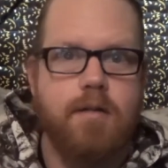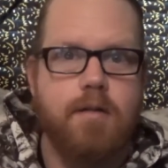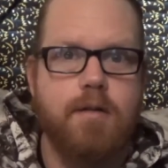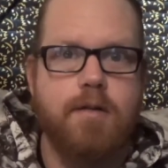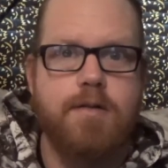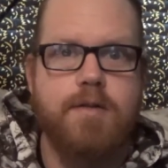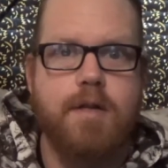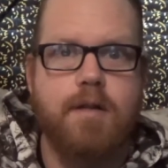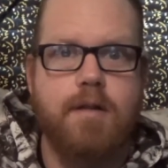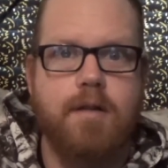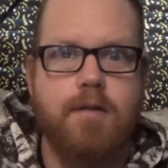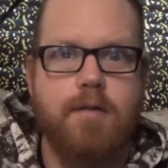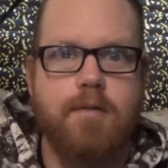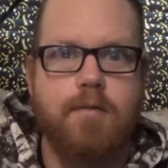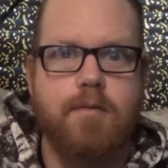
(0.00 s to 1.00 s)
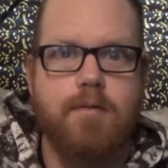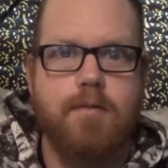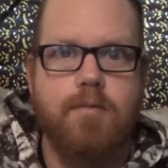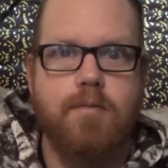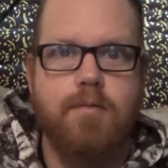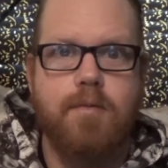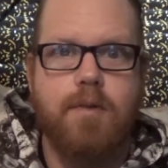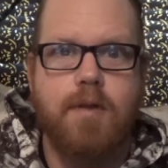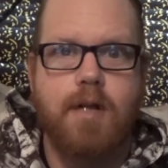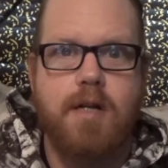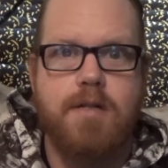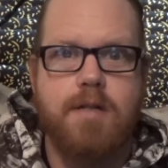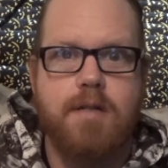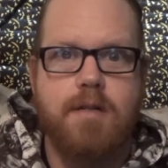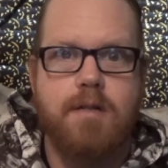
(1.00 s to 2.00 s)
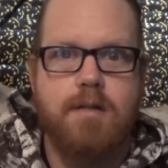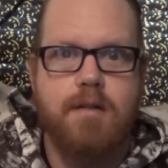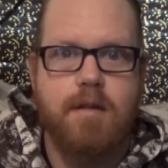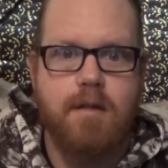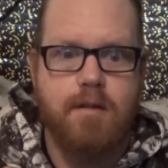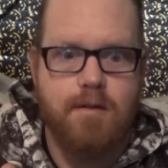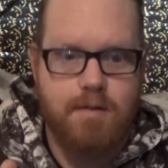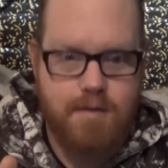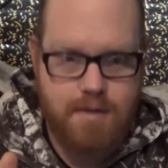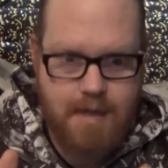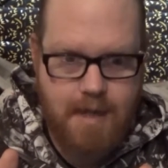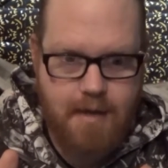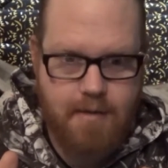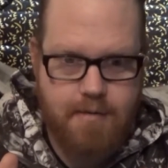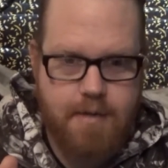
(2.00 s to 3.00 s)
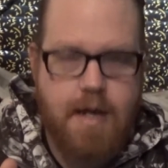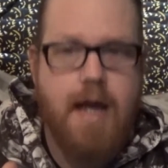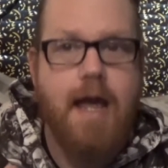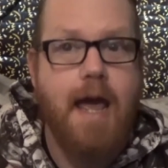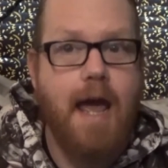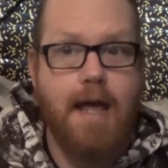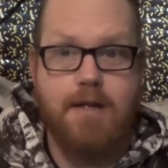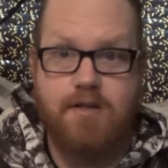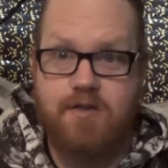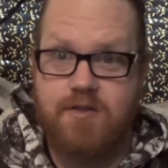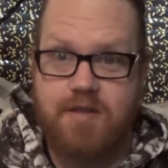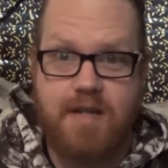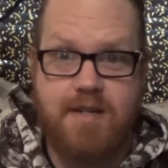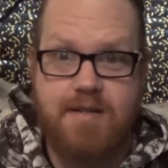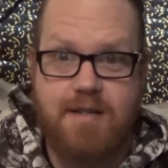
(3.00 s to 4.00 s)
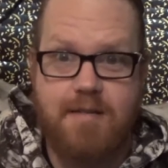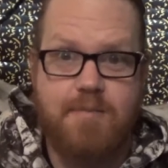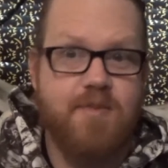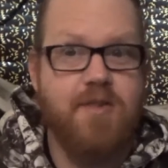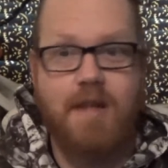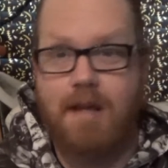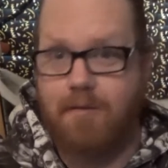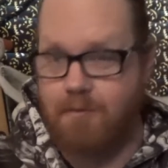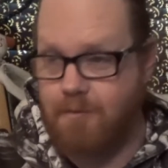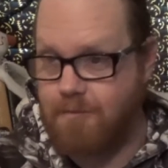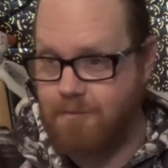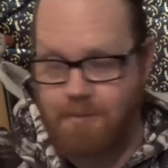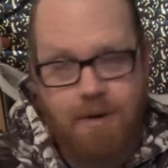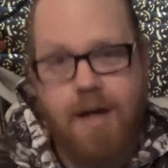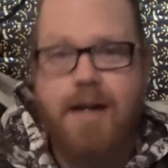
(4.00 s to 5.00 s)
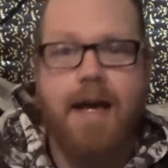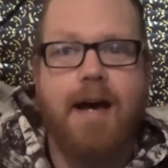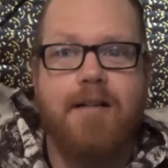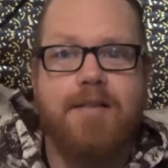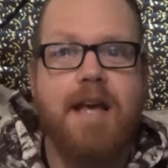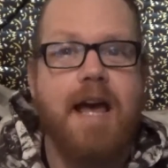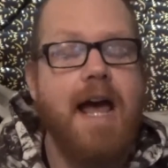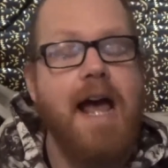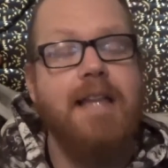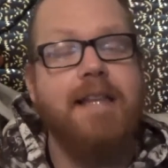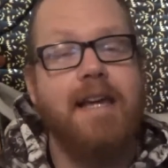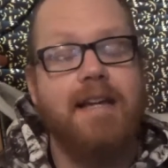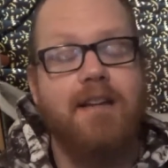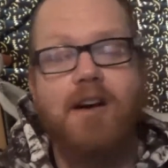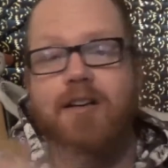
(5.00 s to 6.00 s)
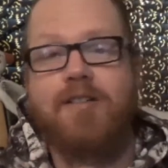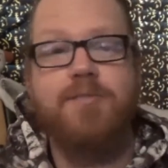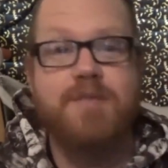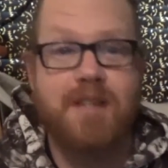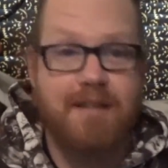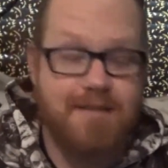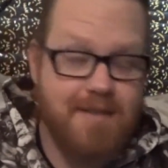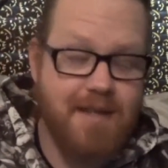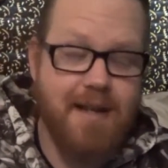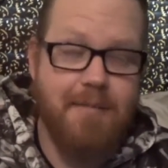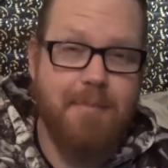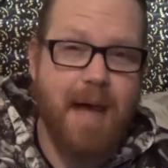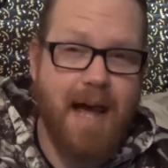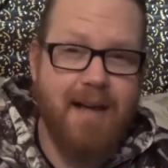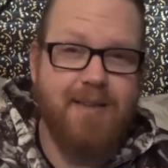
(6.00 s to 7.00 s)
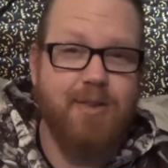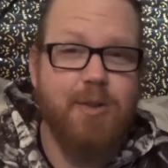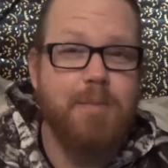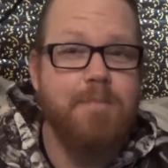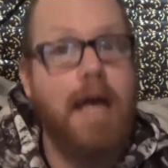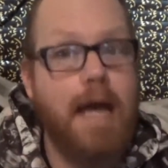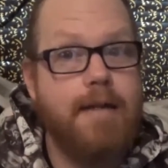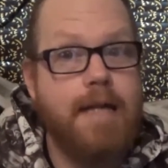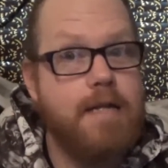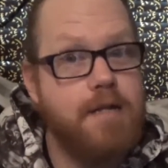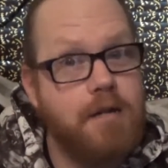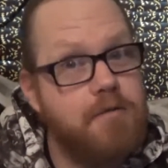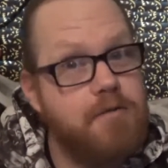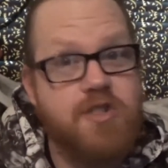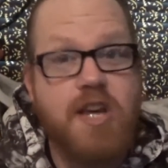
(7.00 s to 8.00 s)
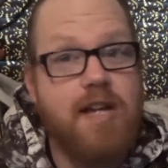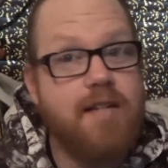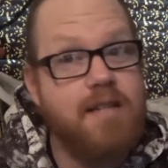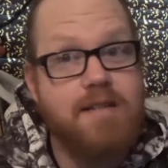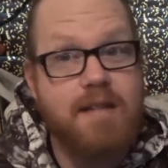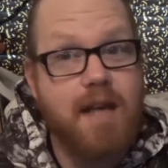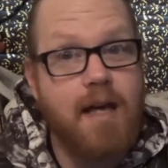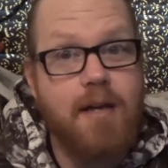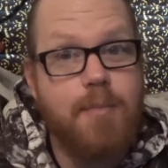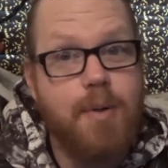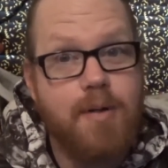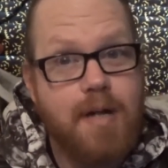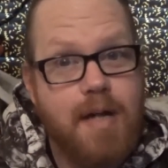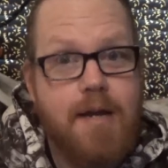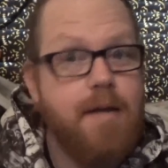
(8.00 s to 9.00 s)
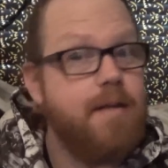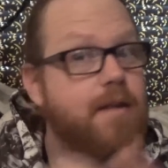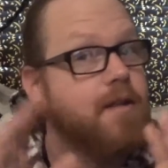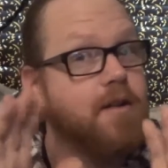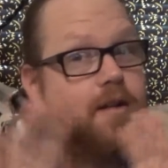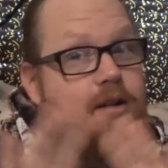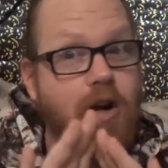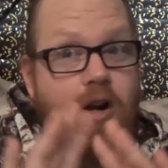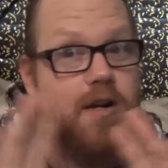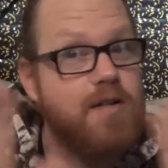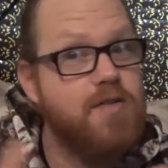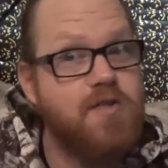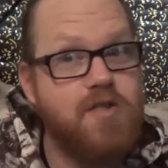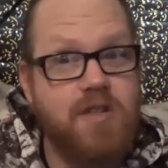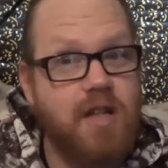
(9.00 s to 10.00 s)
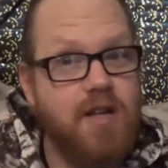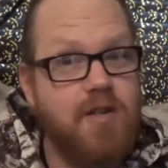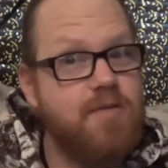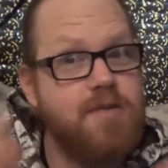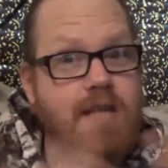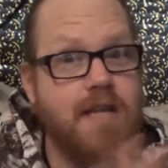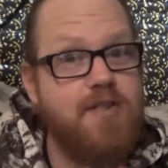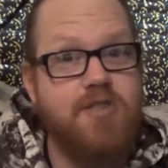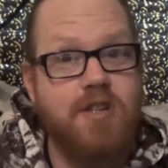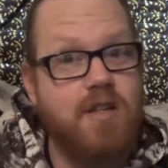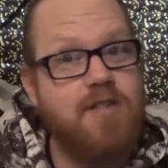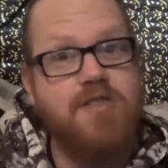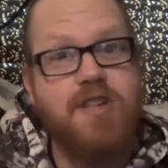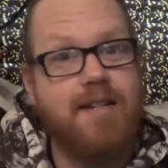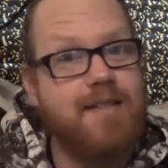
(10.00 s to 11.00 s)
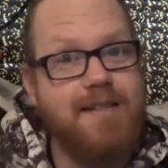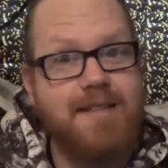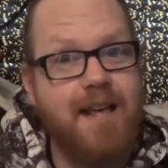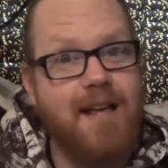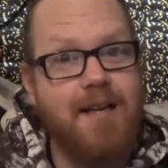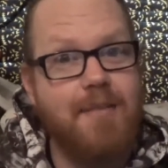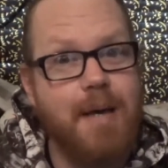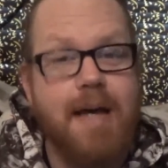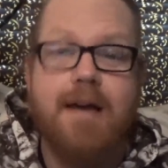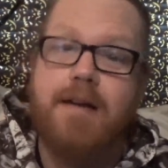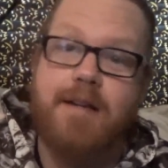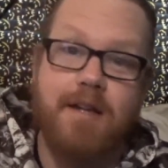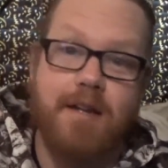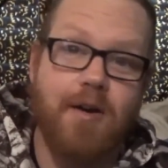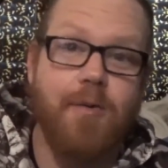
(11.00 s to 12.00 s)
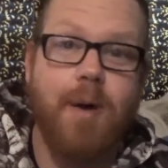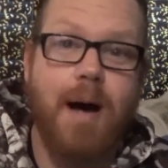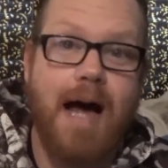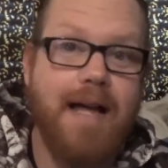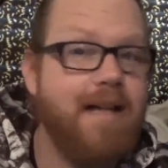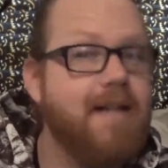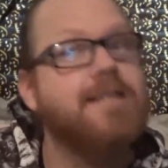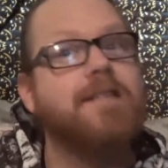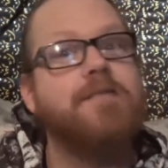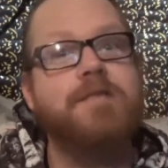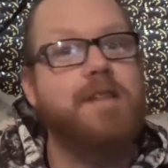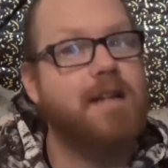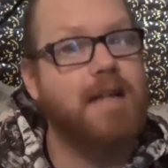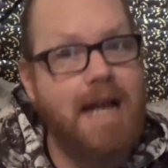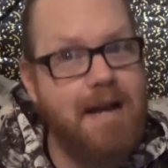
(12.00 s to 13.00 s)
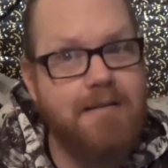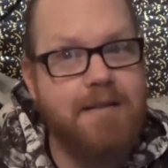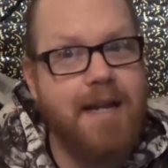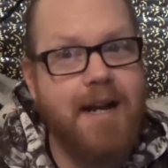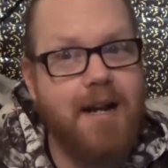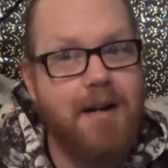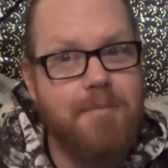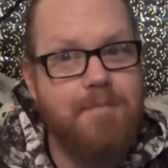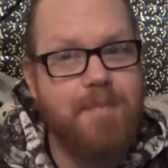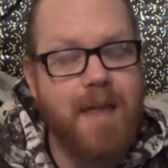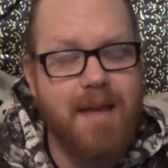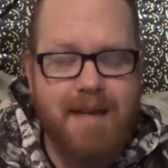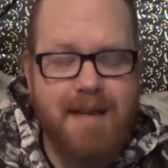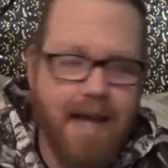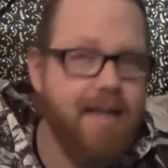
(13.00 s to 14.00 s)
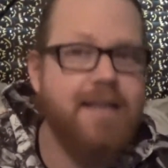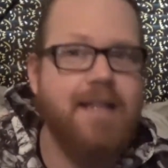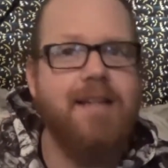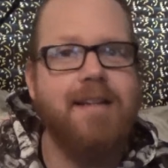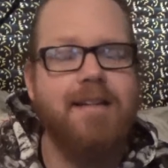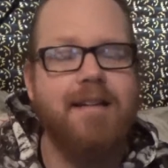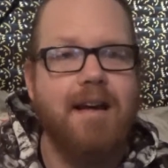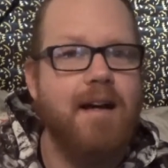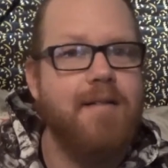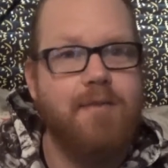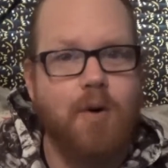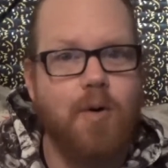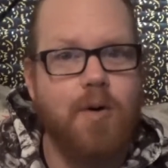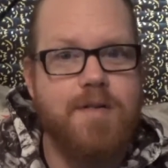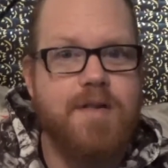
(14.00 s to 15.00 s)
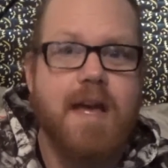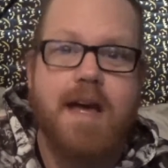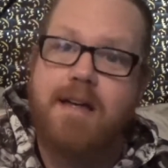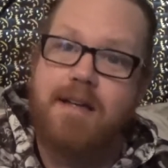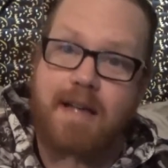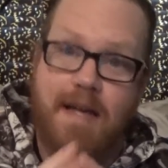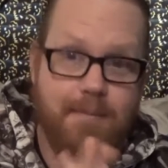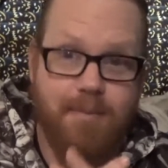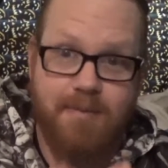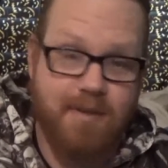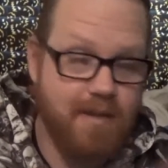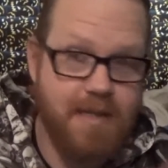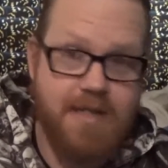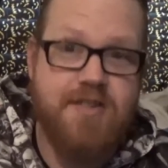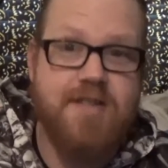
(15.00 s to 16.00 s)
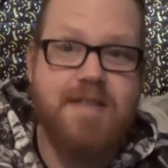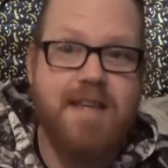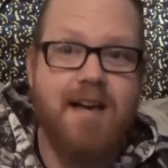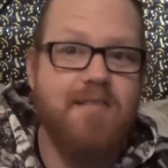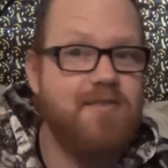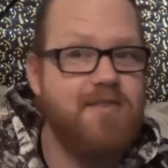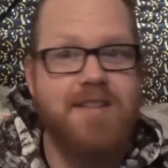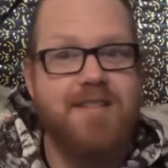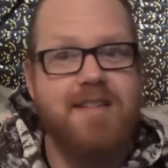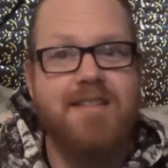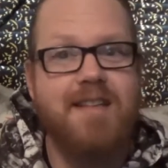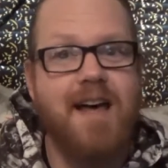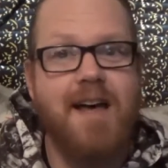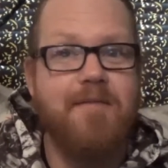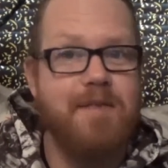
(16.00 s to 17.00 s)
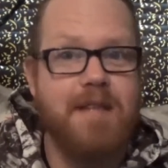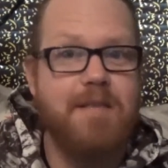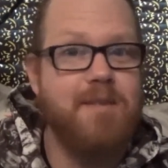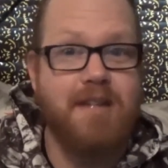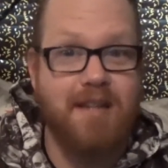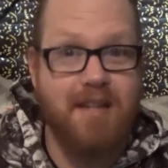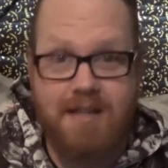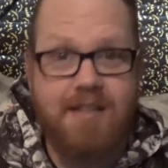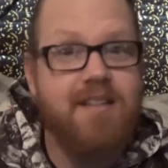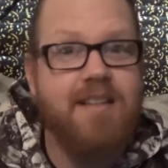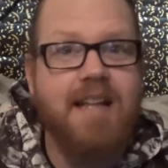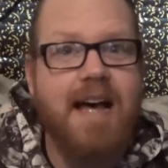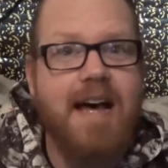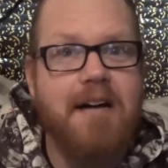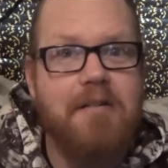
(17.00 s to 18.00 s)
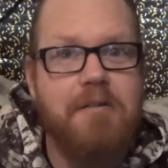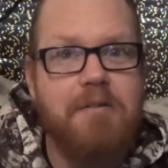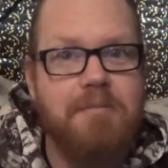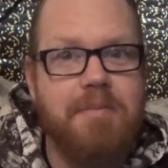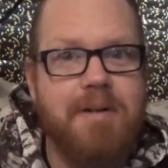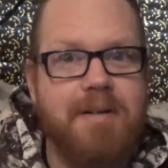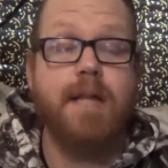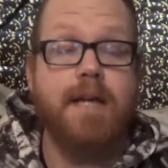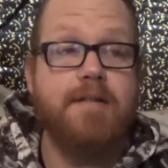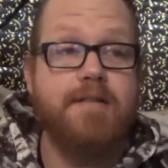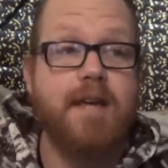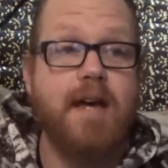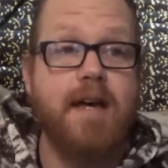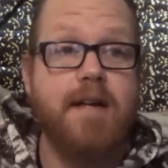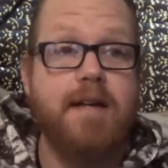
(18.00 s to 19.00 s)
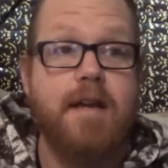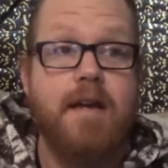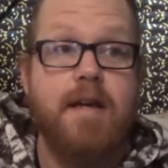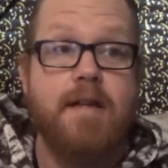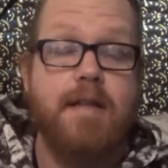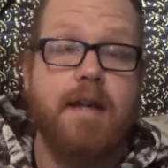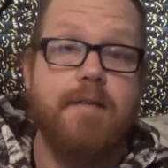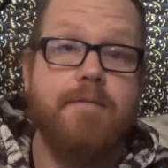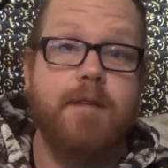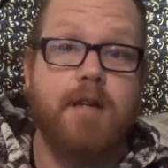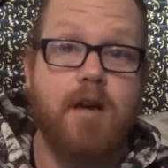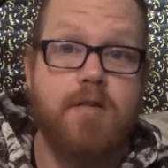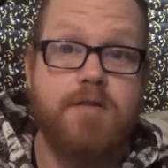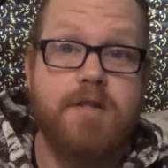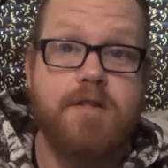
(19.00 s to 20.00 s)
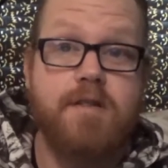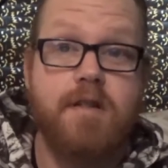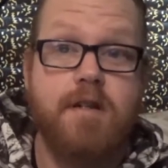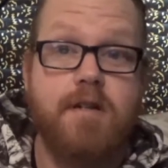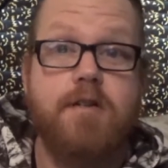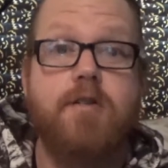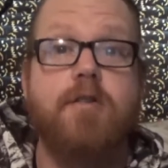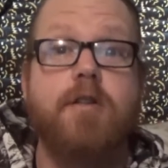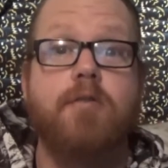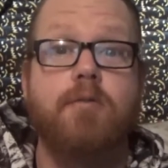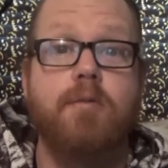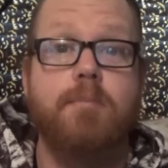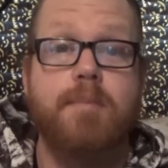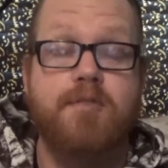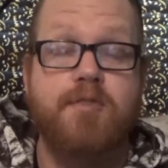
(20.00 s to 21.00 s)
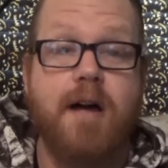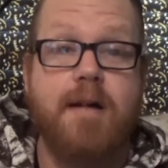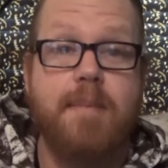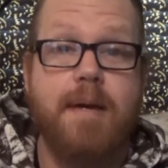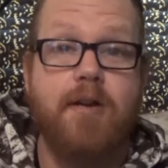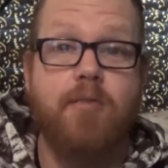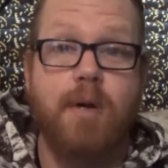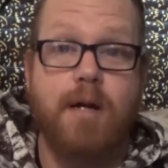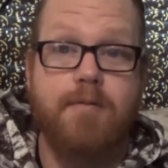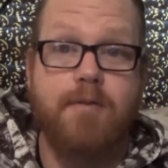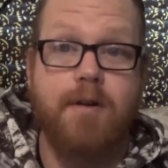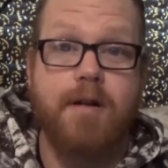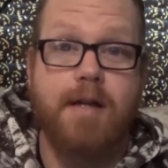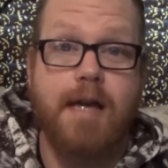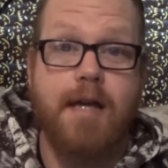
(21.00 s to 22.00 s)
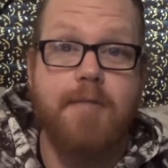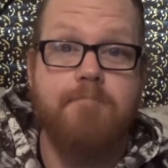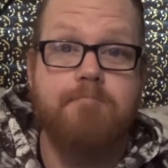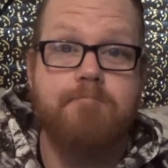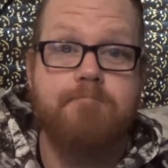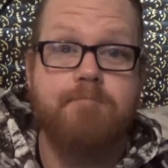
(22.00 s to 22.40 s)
looks at the closet, and looks down and sees them. So they run out and they lock themselves in a bathroom and they don't check the tub. The curtain's closed. They should have checked the tub. You know why? Because there was a clown there. And then, of course, it glitches out just in time for them to kill a clown. They decide that if the coast is clear, they're going to try to make a run for it again.